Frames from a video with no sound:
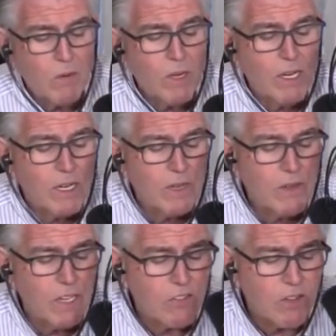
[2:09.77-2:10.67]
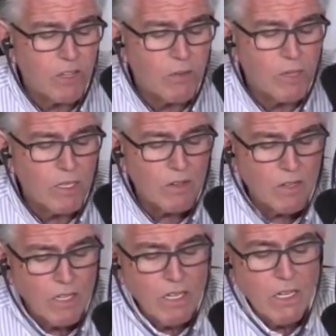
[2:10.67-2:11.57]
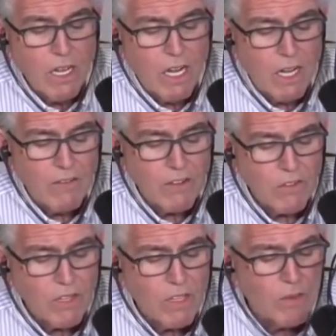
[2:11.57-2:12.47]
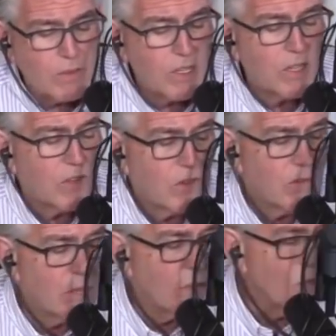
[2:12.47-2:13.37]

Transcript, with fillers: when they start the winter. Obviously, there'll be you